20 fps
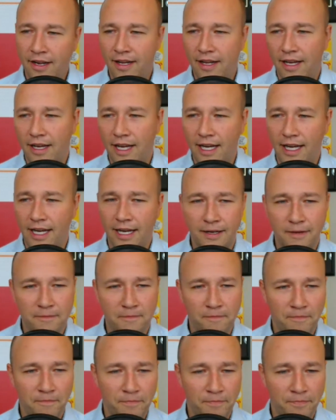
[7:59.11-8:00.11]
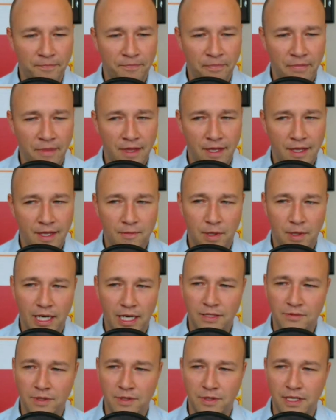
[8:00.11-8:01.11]
But
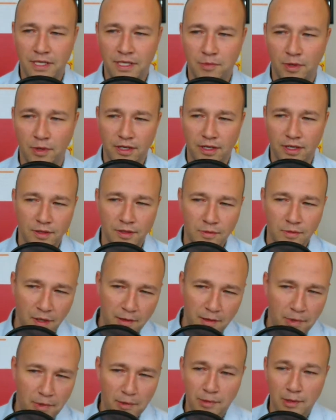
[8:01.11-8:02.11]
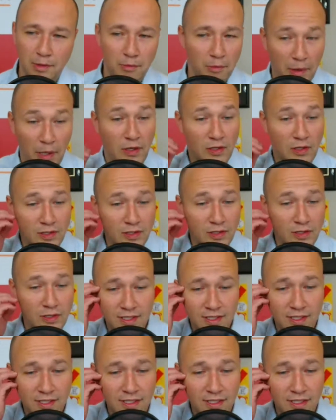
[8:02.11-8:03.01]
he's written this called When the Bubble Bursts,